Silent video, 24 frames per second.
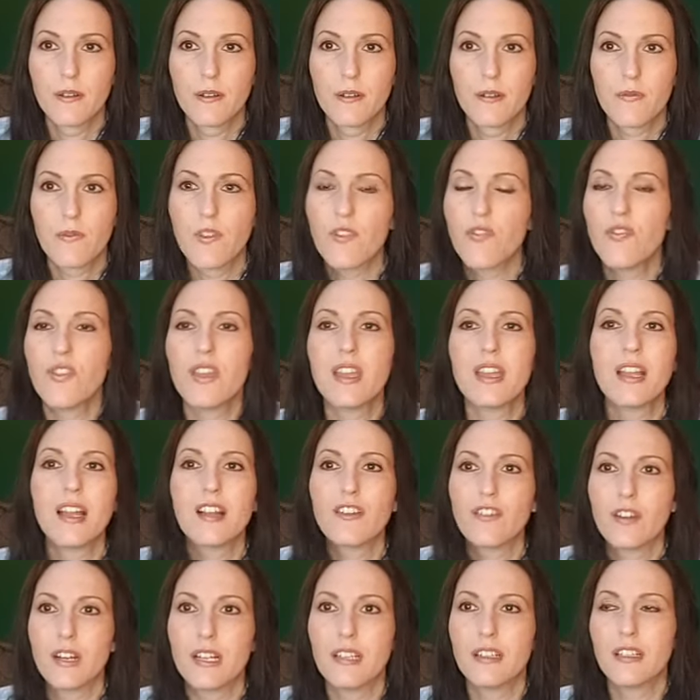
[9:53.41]
the thing I
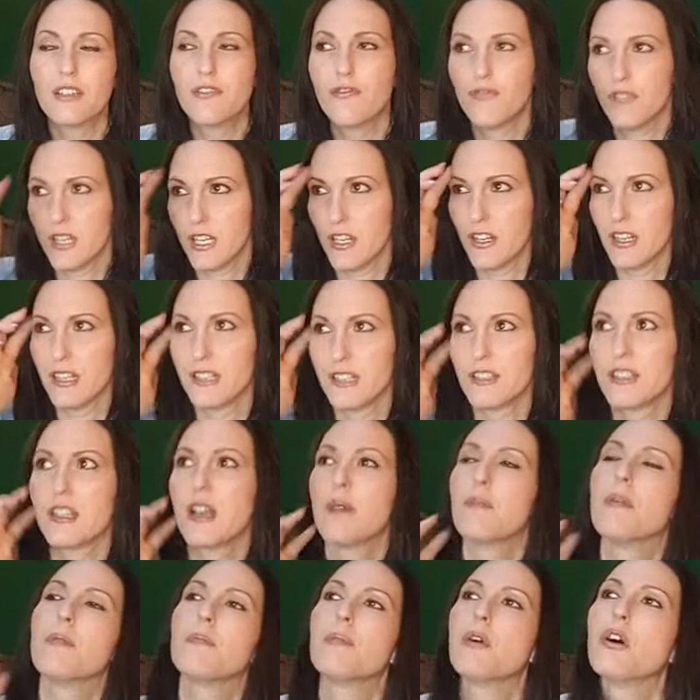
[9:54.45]
greatly fear has come
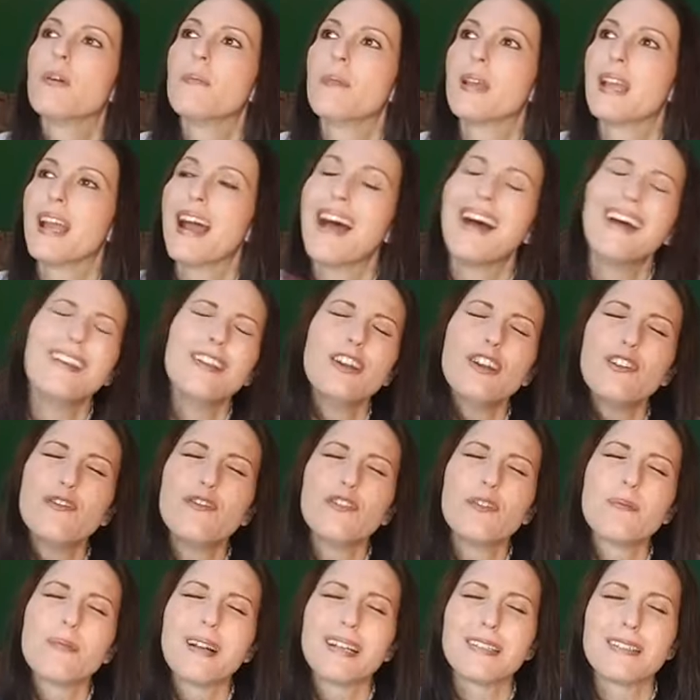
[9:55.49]
upon me. I know for
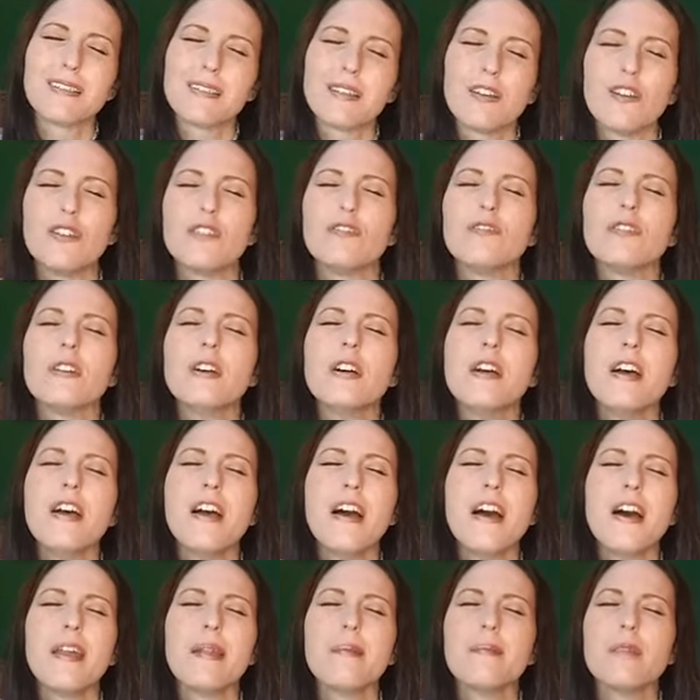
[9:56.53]
myself,
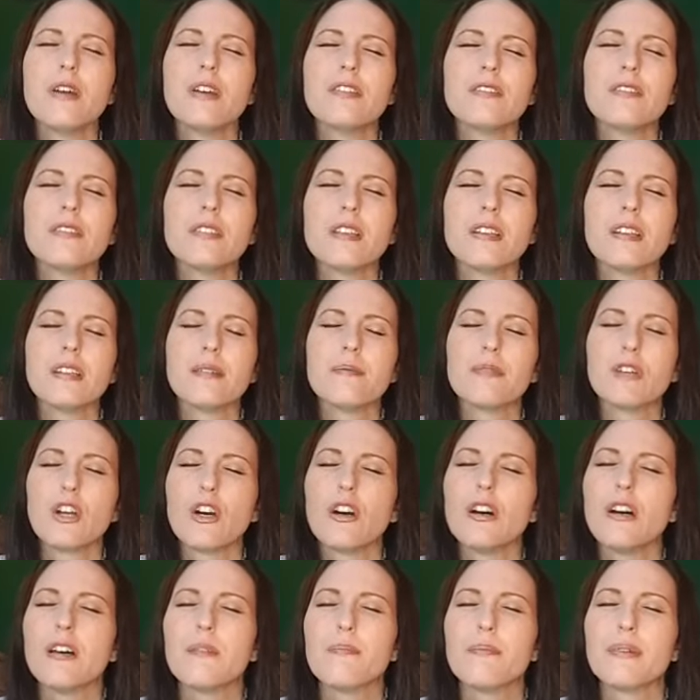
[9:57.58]
and I'm not saying I'm
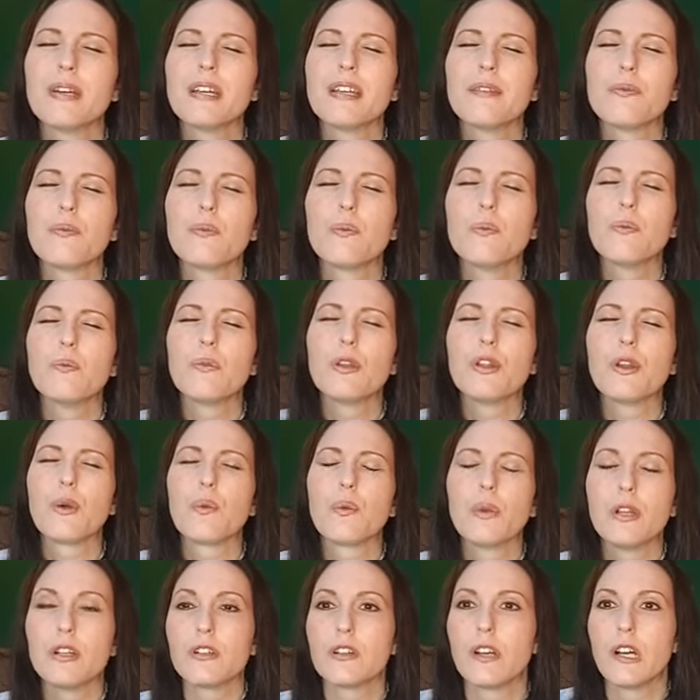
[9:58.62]
God, but you know,
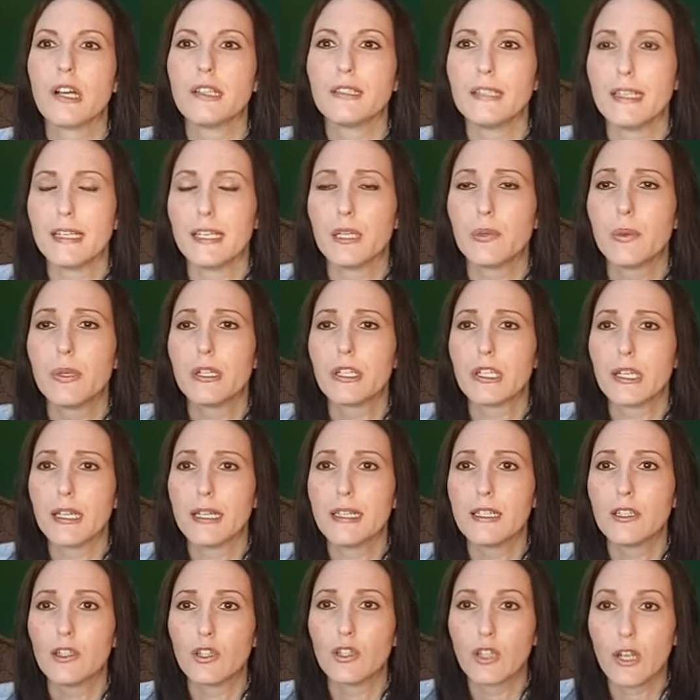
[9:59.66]
we are God-like. We are
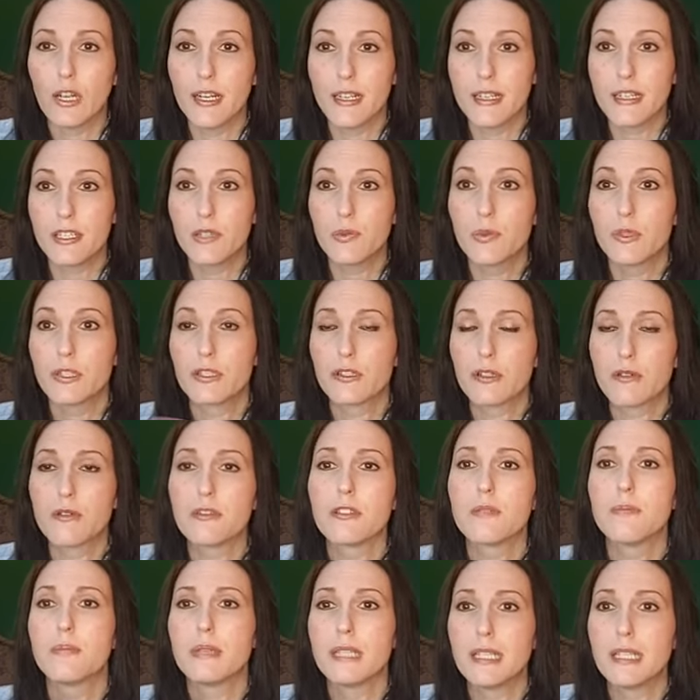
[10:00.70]
like Christ. We are going to be